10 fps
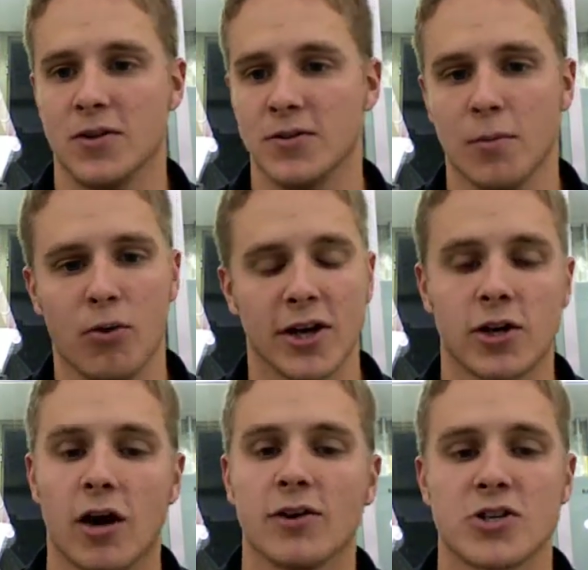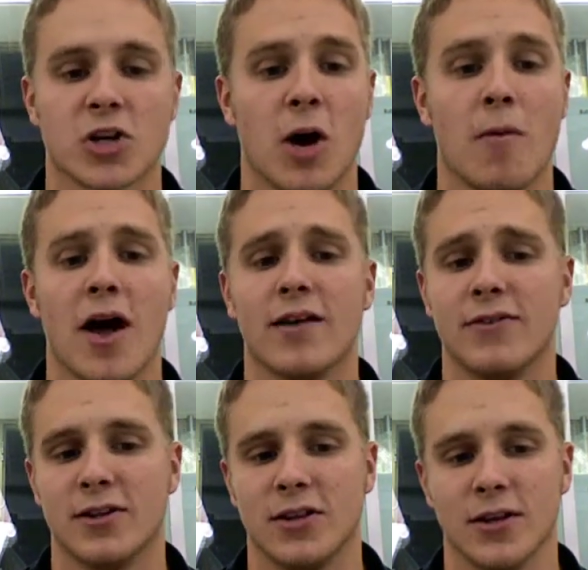The bright colors that come out of
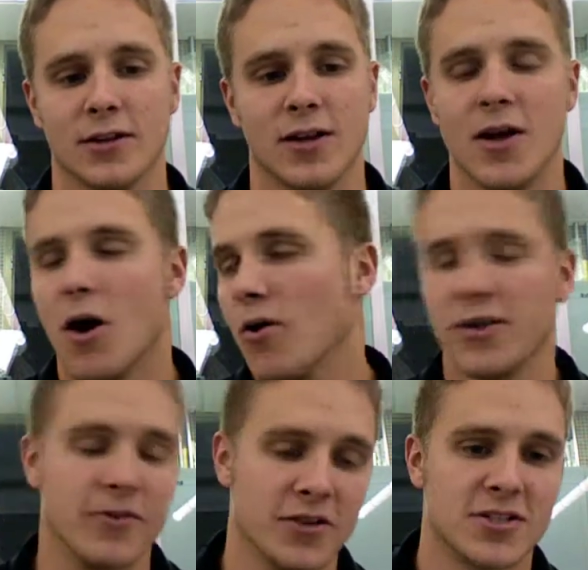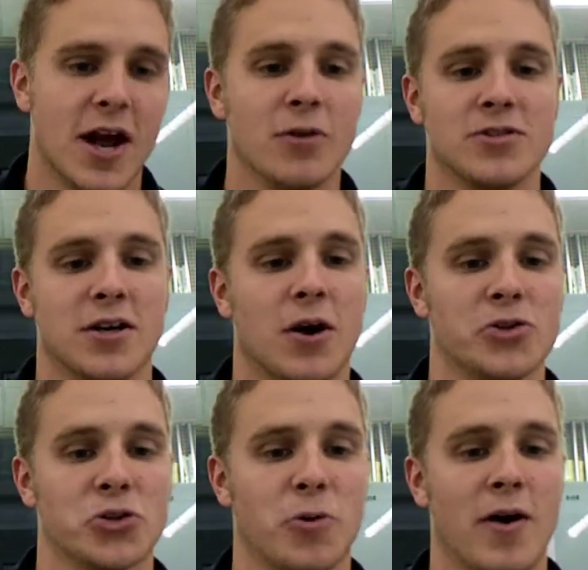it, all the different sounds that
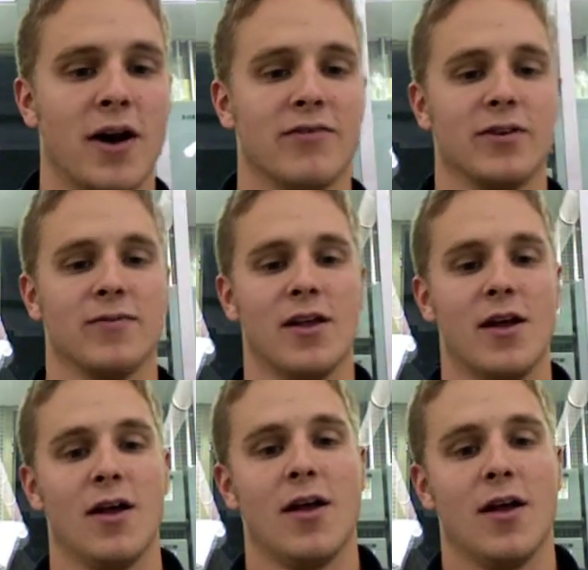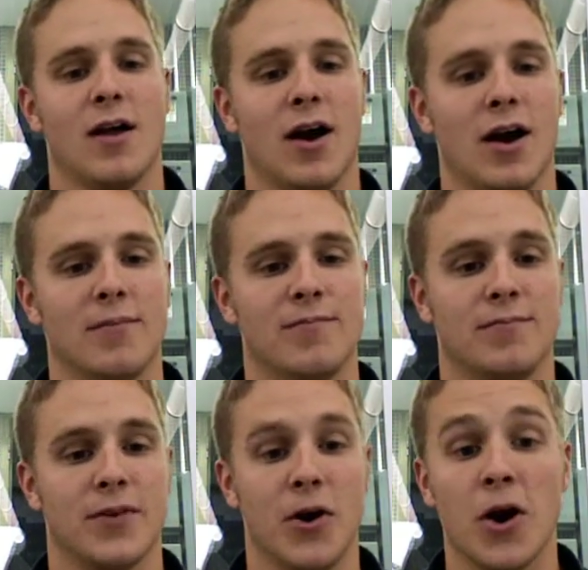also come out of it.
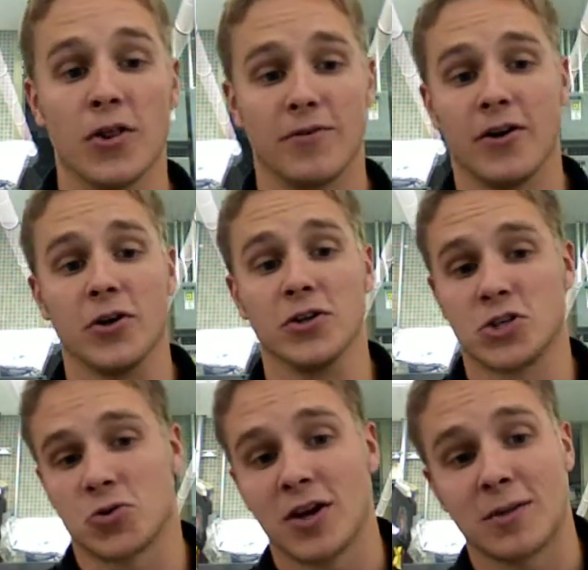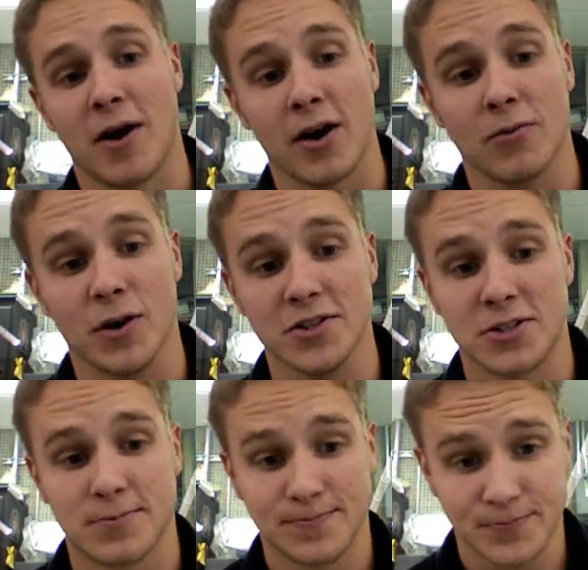Another very good strength about it
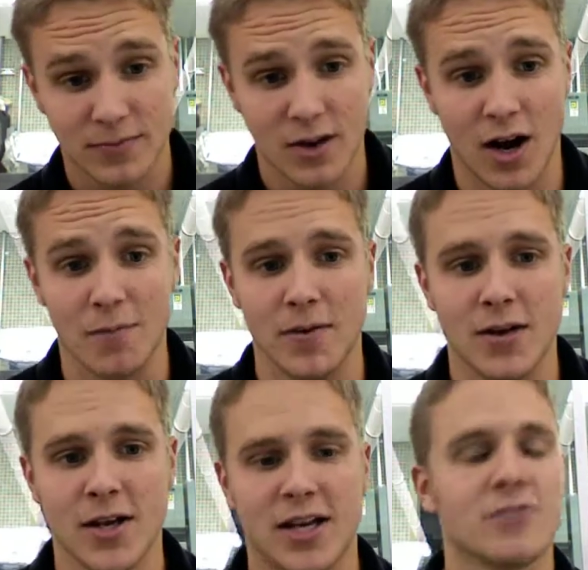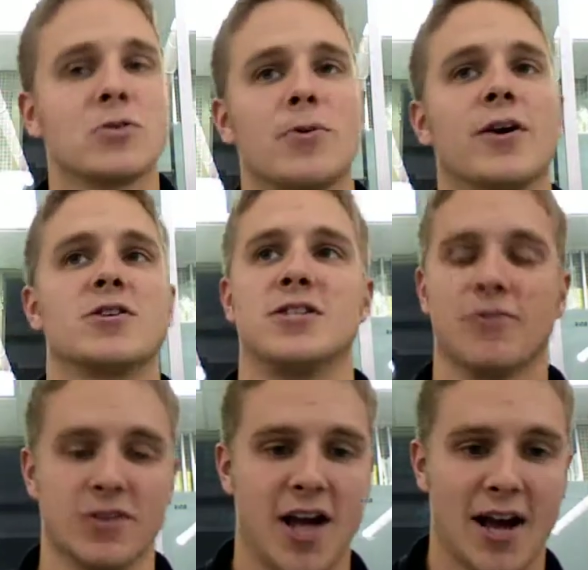was it gives the players
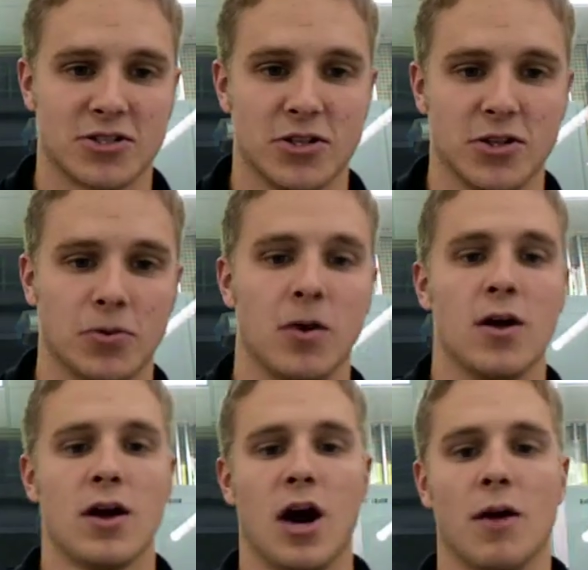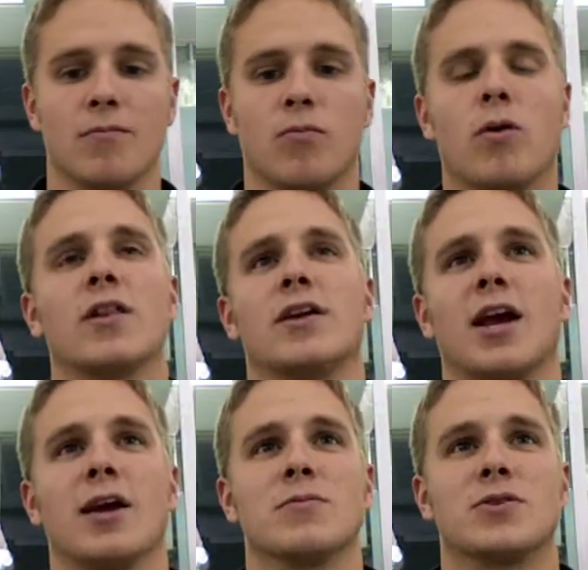different tasks to do. One of the
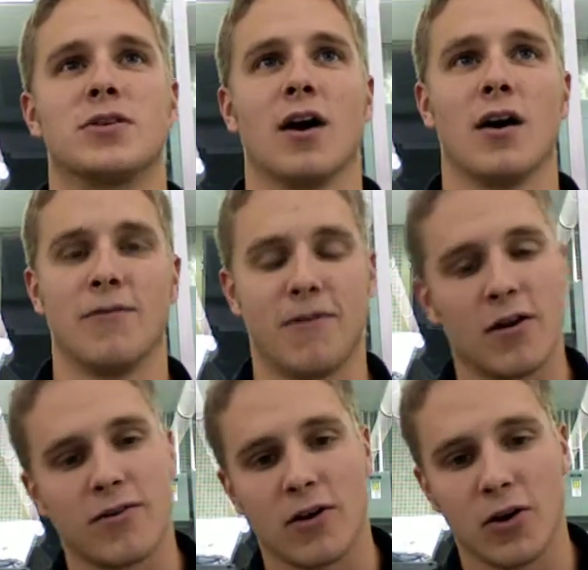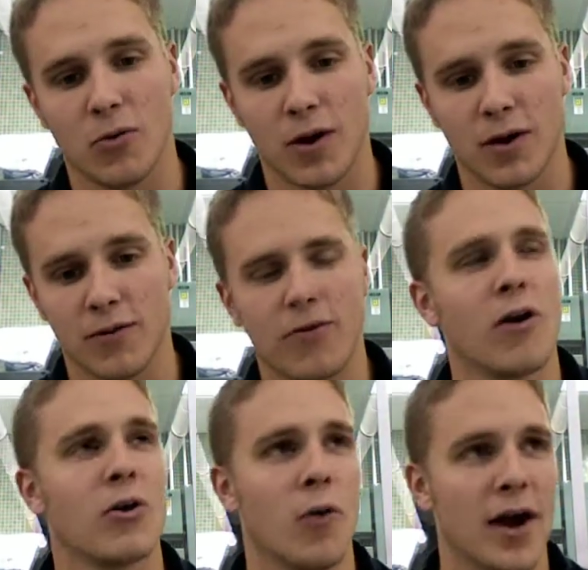games, Far
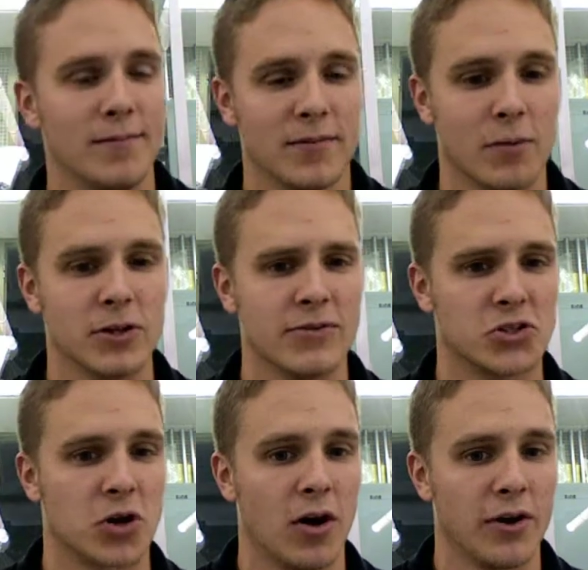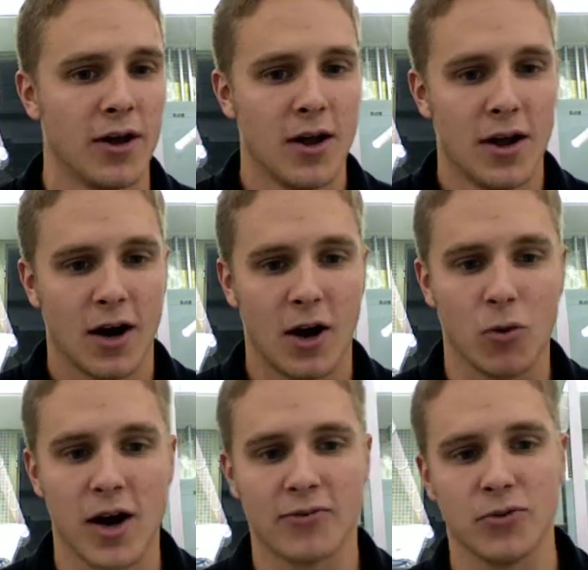and Away, I believe it's called, where
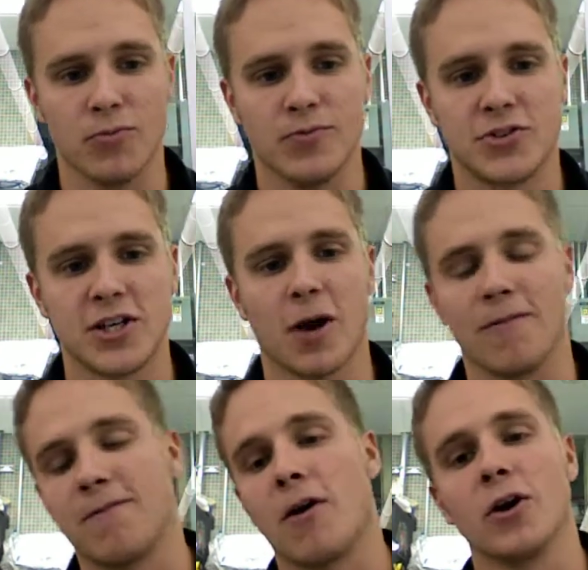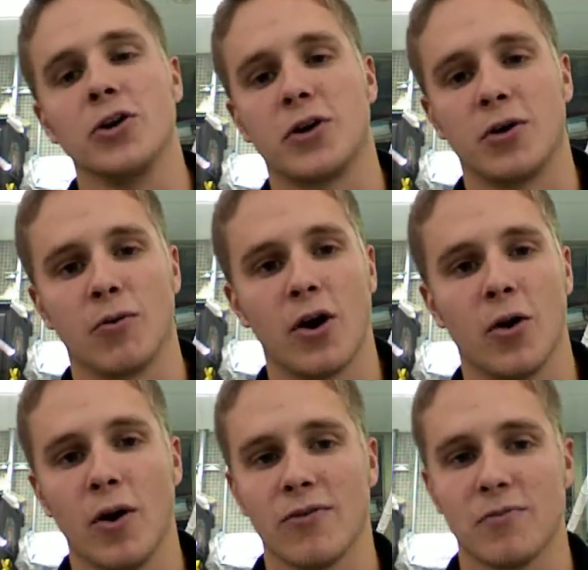you have to see how far you can run
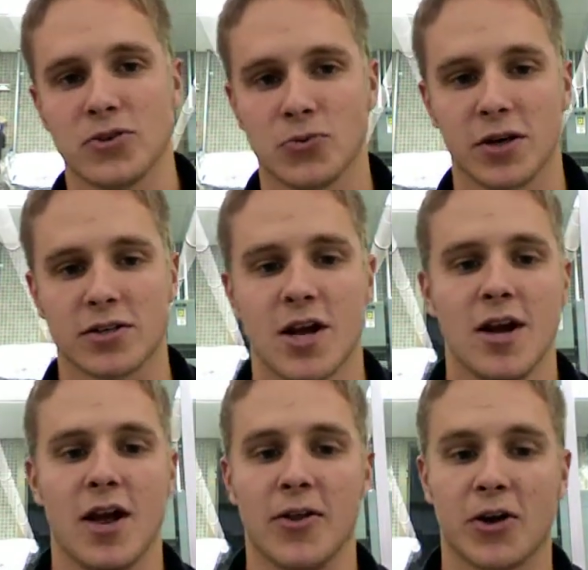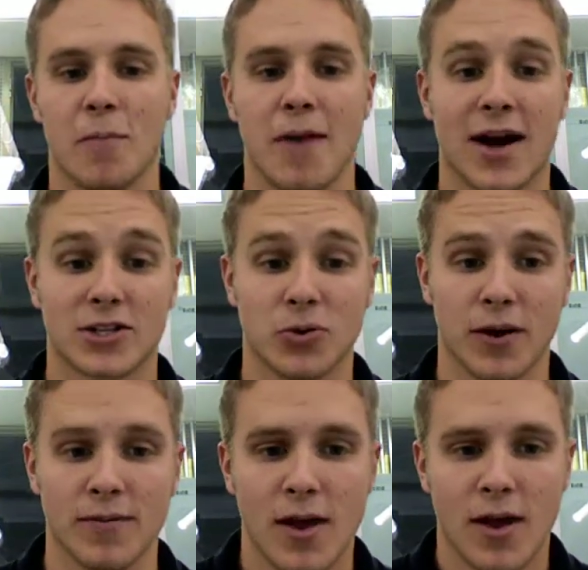away from the Swinx and then come back to
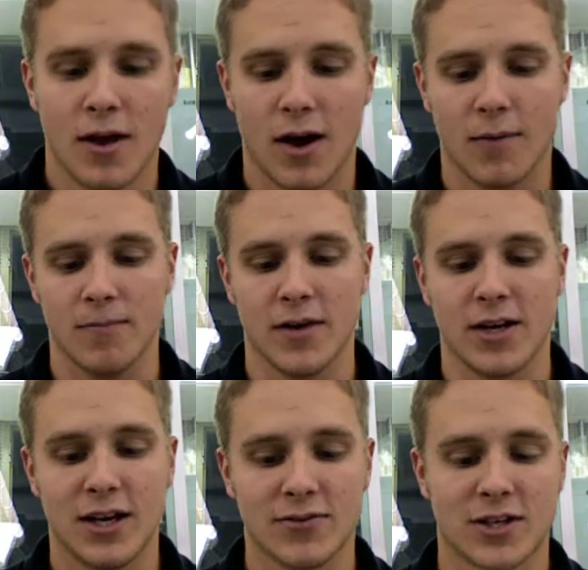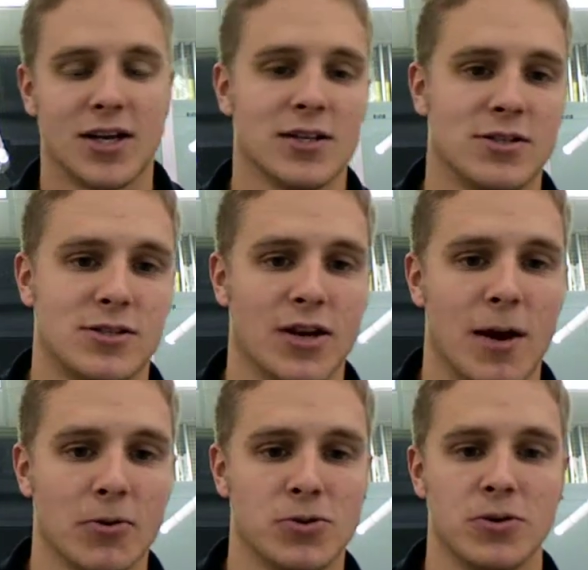it. It gives the kids an
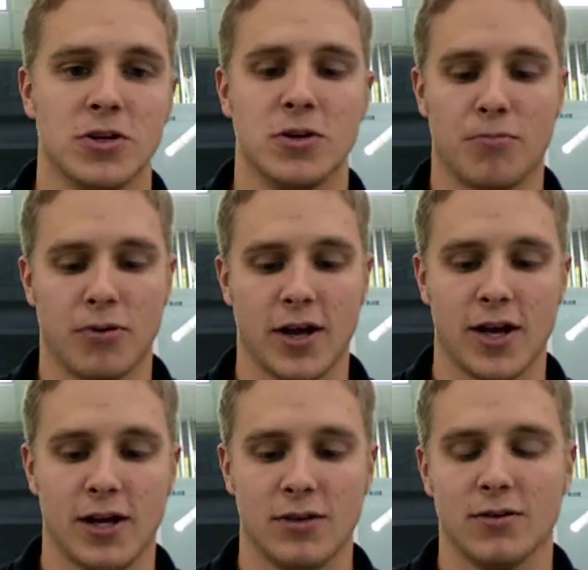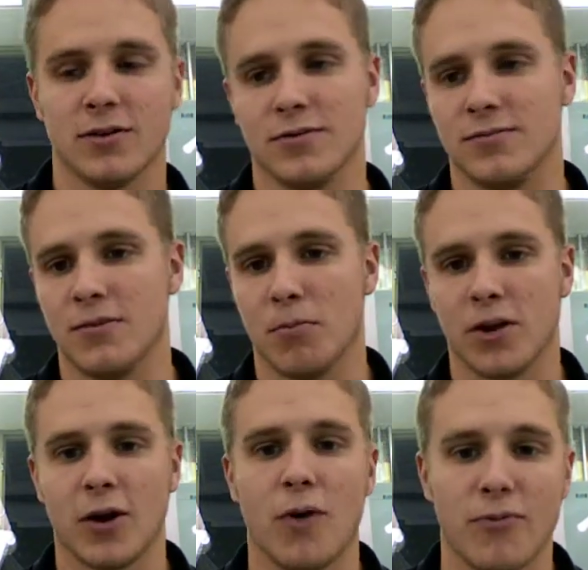opportunity to play
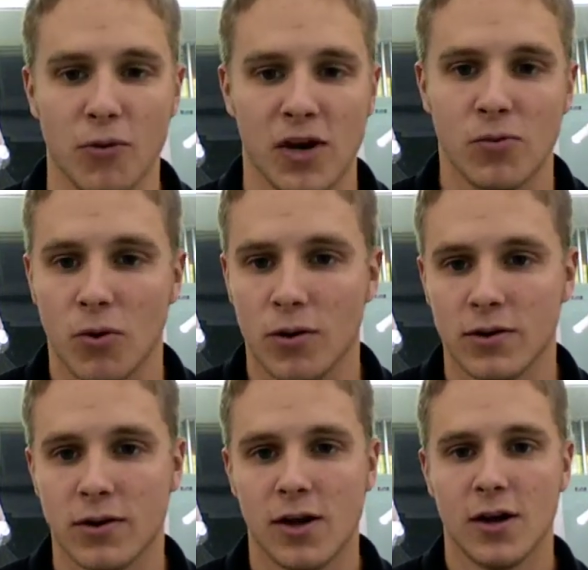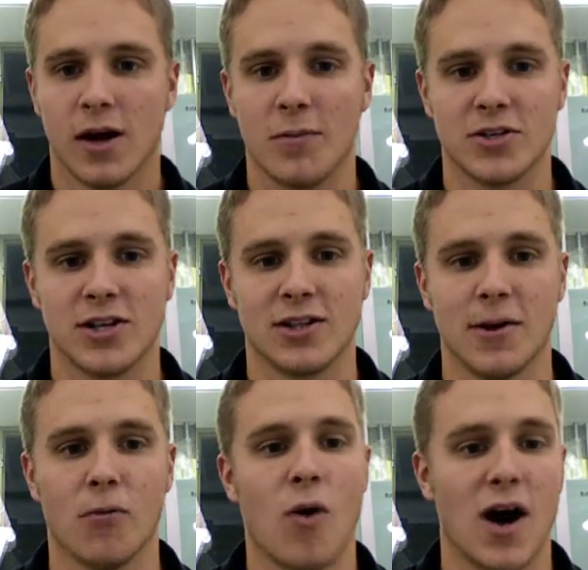a referee role, to sit
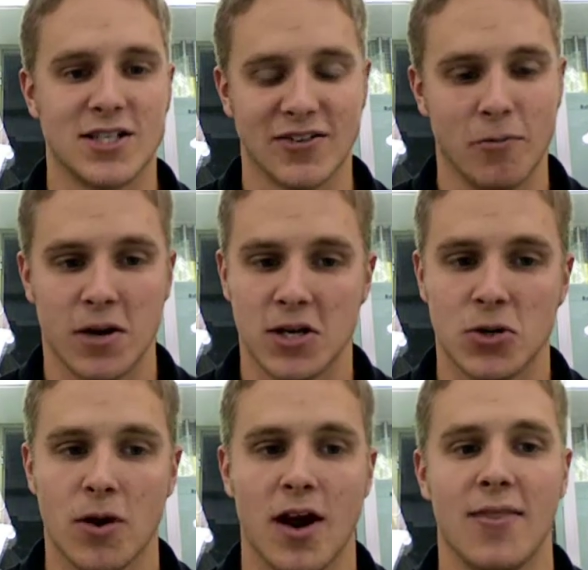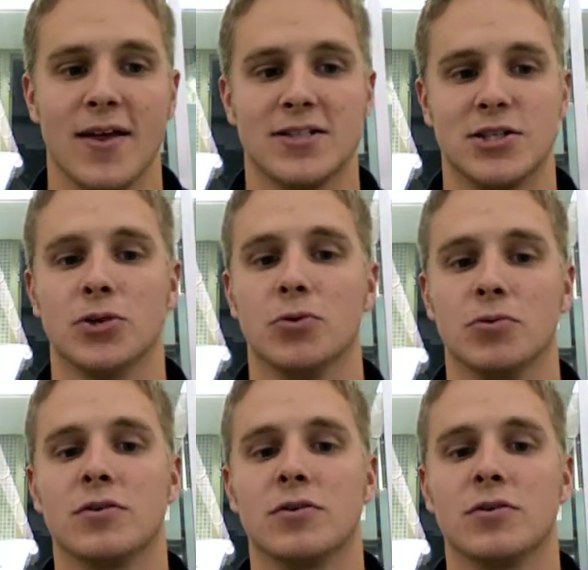there and watch everybody do it, and then to